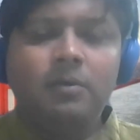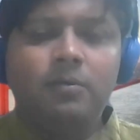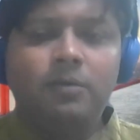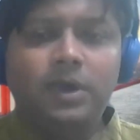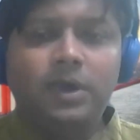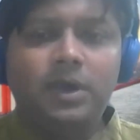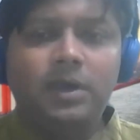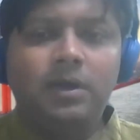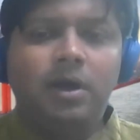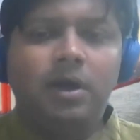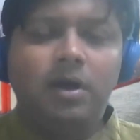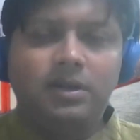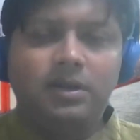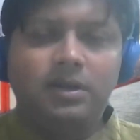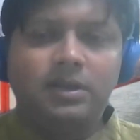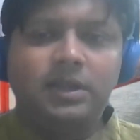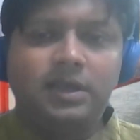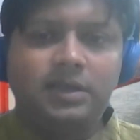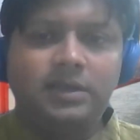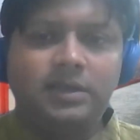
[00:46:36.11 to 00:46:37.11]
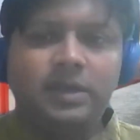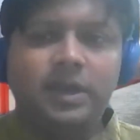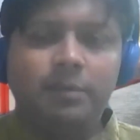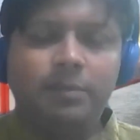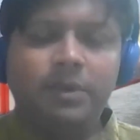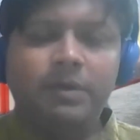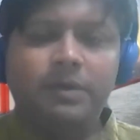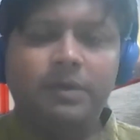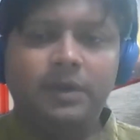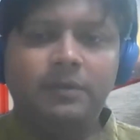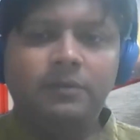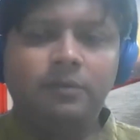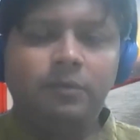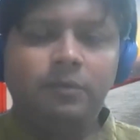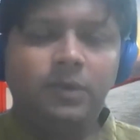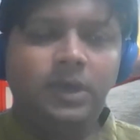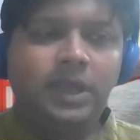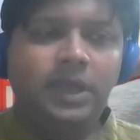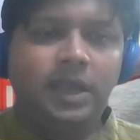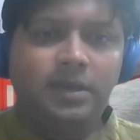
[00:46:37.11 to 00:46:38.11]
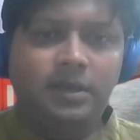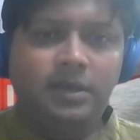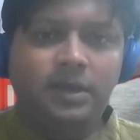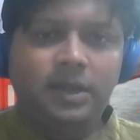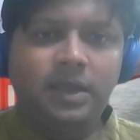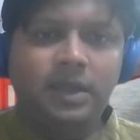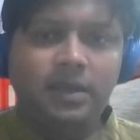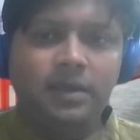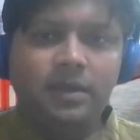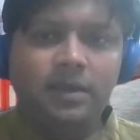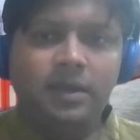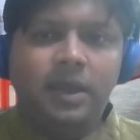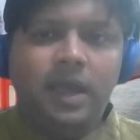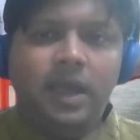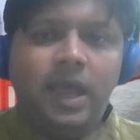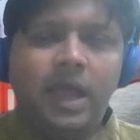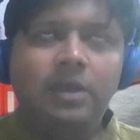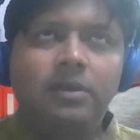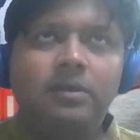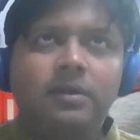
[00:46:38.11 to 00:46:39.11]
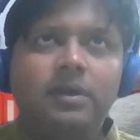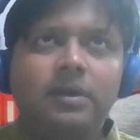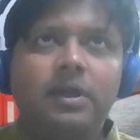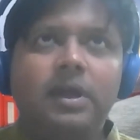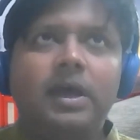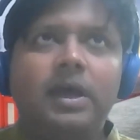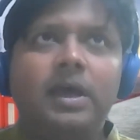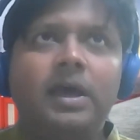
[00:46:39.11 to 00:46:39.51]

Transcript: we or the therapeutics we can take. And